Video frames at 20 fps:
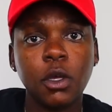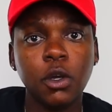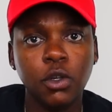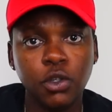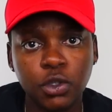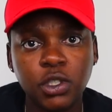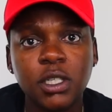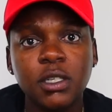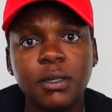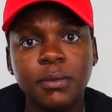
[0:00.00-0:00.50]

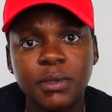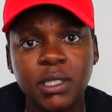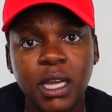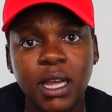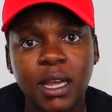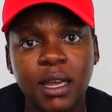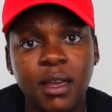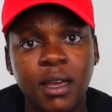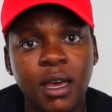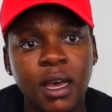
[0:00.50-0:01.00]
You see what I'm
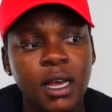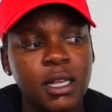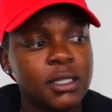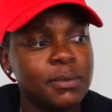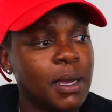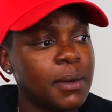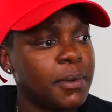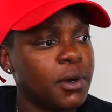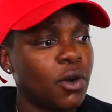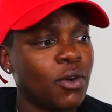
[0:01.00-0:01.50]
saying? This
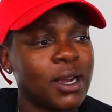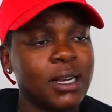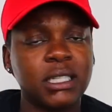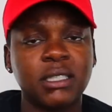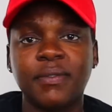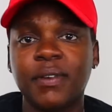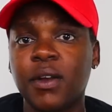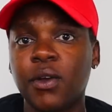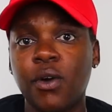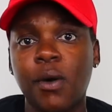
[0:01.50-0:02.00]
might be the
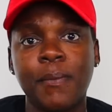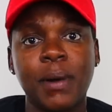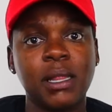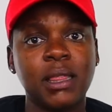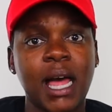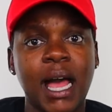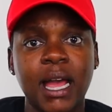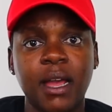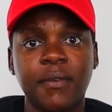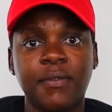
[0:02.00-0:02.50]
greatest video of my
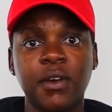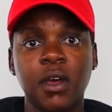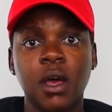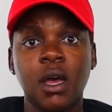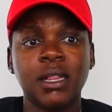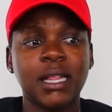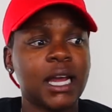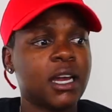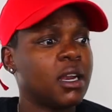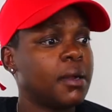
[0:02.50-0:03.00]
life.
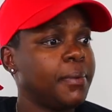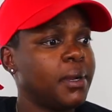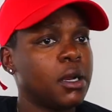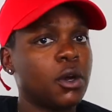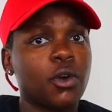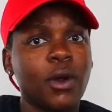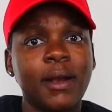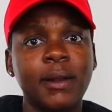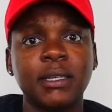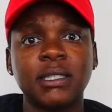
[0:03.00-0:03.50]
That could have been the
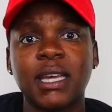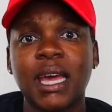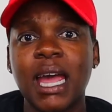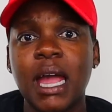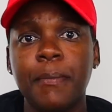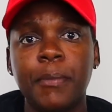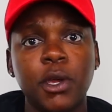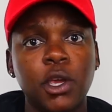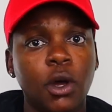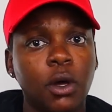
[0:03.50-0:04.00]
greatest
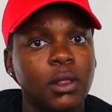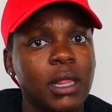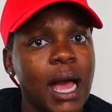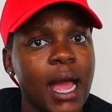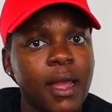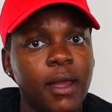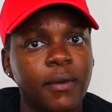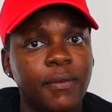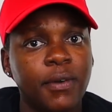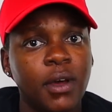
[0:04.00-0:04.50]
game of your
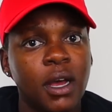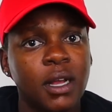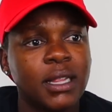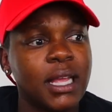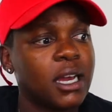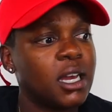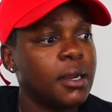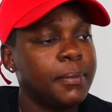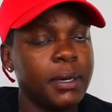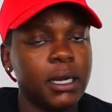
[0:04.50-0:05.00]
life.
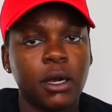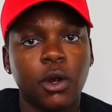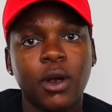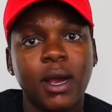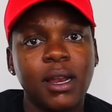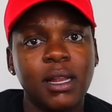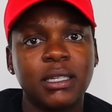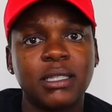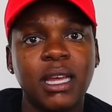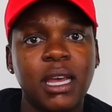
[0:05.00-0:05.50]
That could have been the
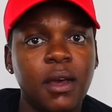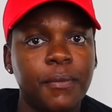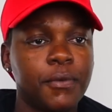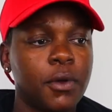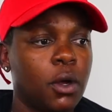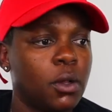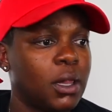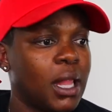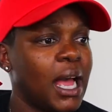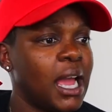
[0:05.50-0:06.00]
greatest day of
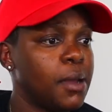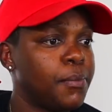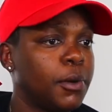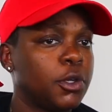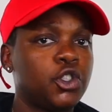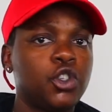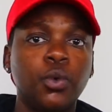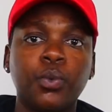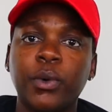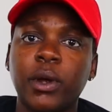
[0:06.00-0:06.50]
your life,
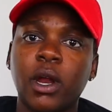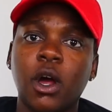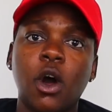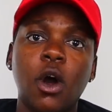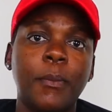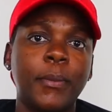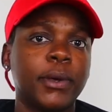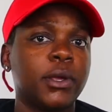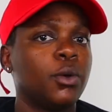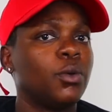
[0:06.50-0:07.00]
but you went
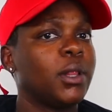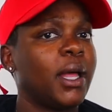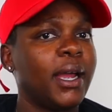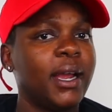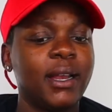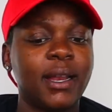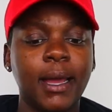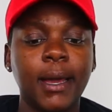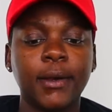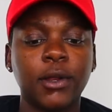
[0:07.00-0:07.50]
home and you
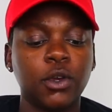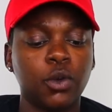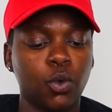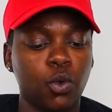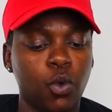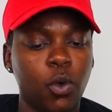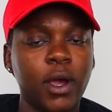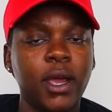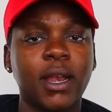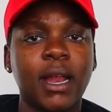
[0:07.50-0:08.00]
laid down and you
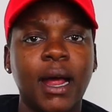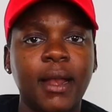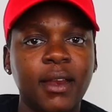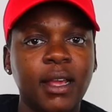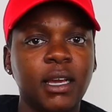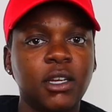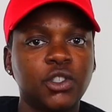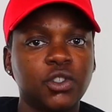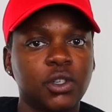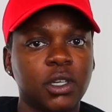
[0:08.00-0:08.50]
quit. I
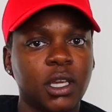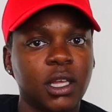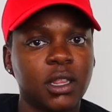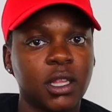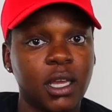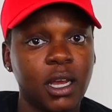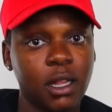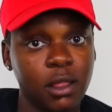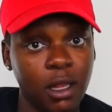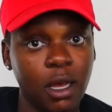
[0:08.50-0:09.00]
need you to get
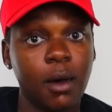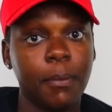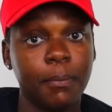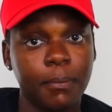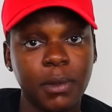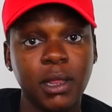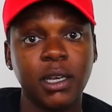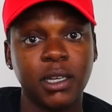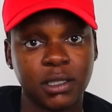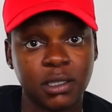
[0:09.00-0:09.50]
the hell
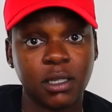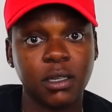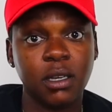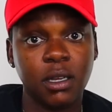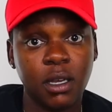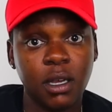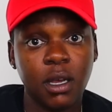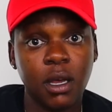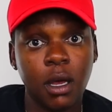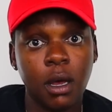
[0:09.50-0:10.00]
up,
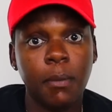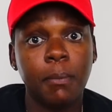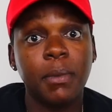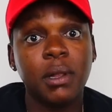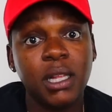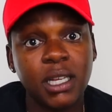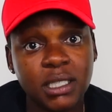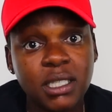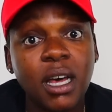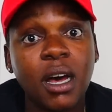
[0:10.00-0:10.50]
Melissa.
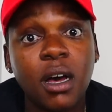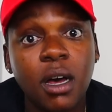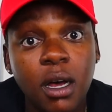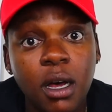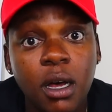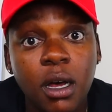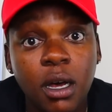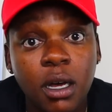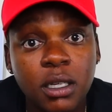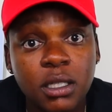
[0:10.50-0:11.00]

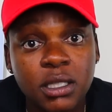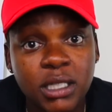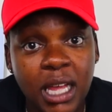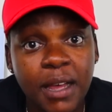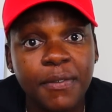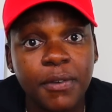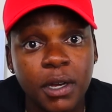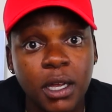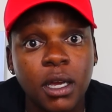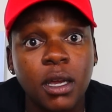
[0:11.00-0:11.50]
Melissa,
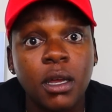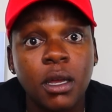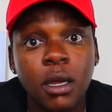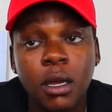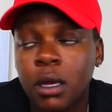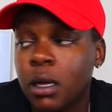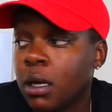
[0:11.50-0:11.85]
Stephanie.